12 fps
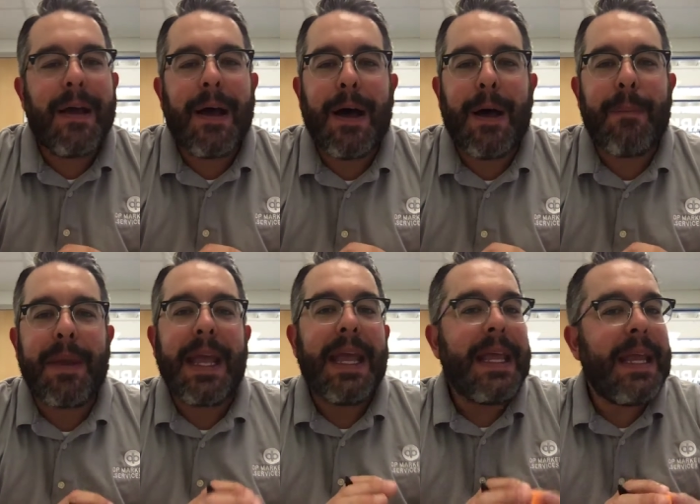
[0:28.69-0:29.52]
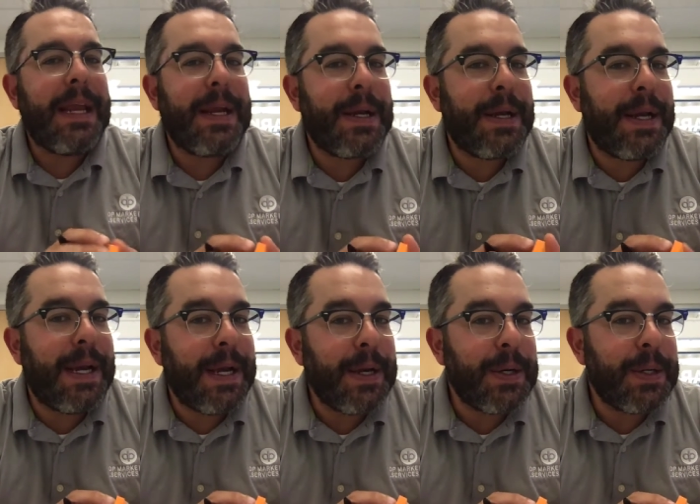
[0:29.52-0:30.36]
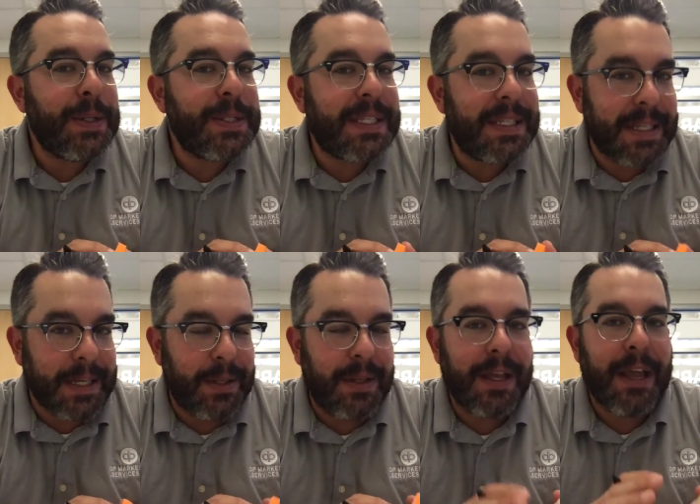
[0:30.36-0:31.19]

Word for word: Um, here's the deal